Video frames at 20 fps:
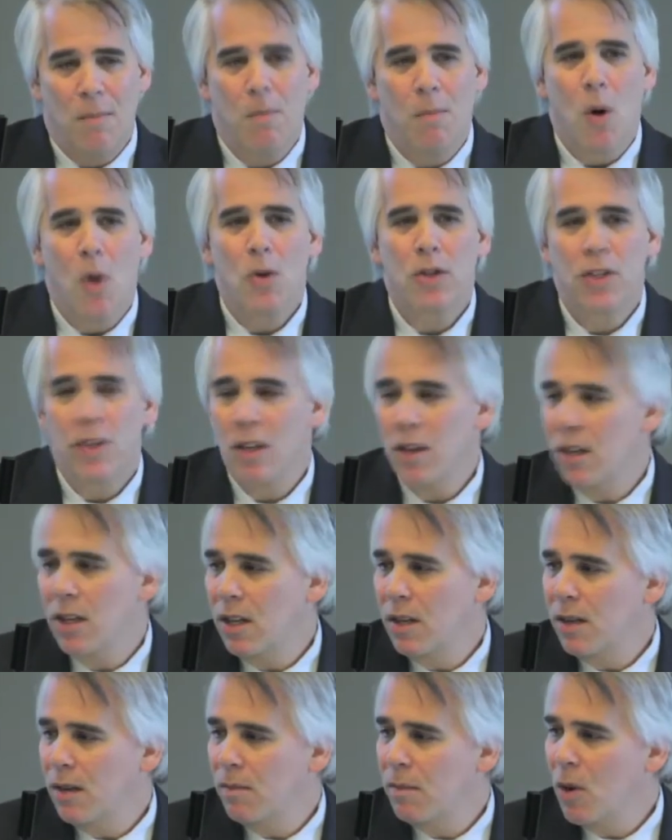Most of
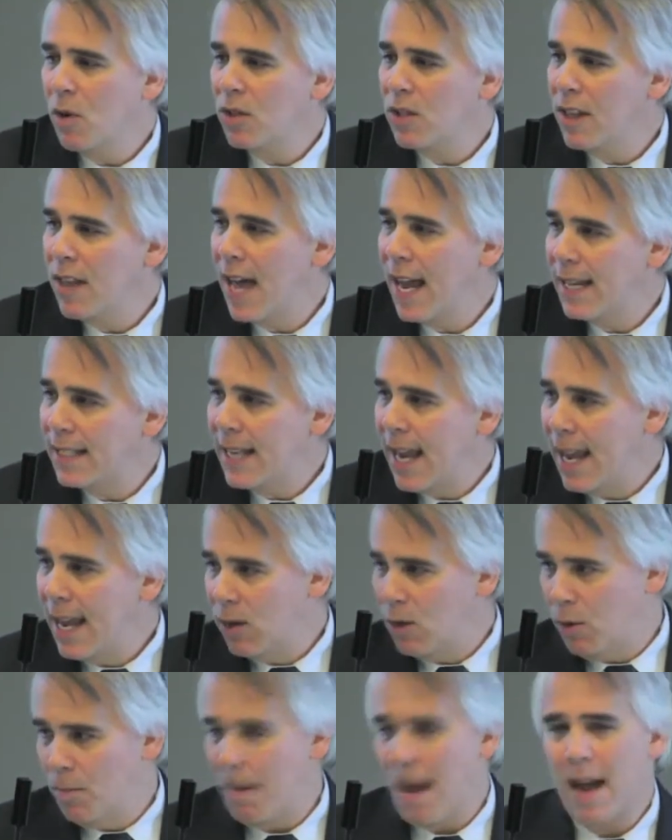that is
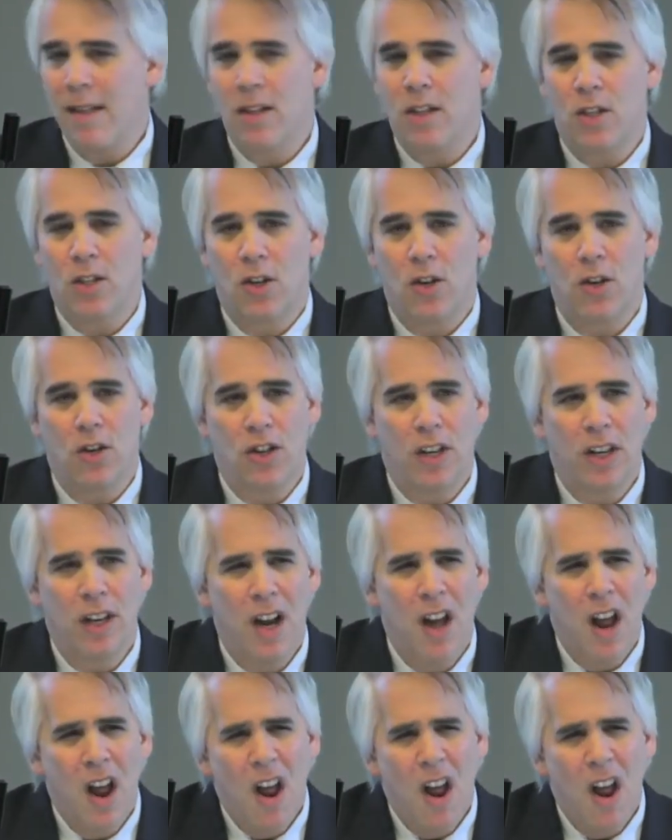handled by the surgeon.